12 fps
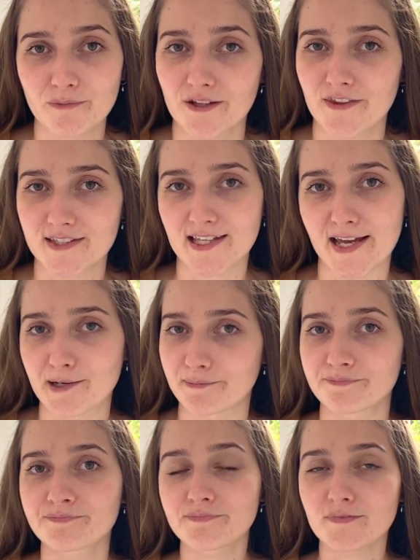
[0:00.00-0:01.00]
with the same
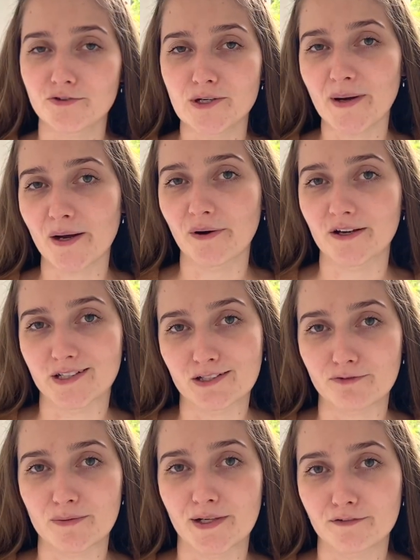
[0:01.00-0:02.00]
3x1
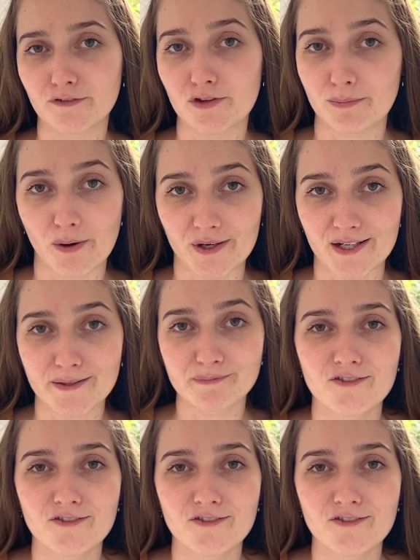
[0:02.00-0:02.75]
ribbing for the body.